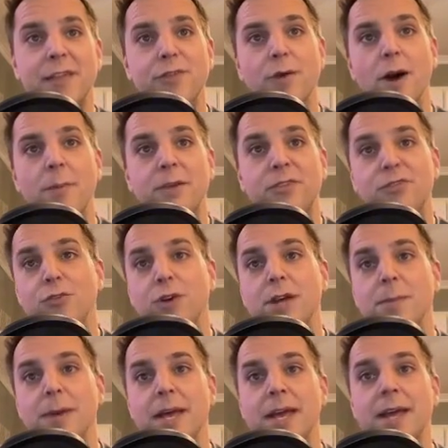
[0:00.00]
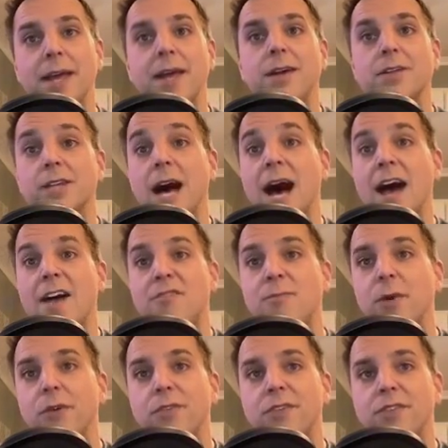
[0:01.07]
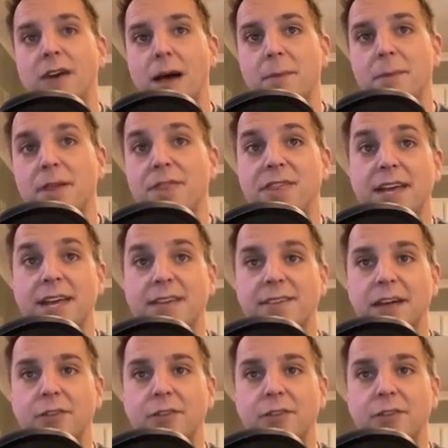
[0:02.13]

where I'll be streaming live most of the time. I think is on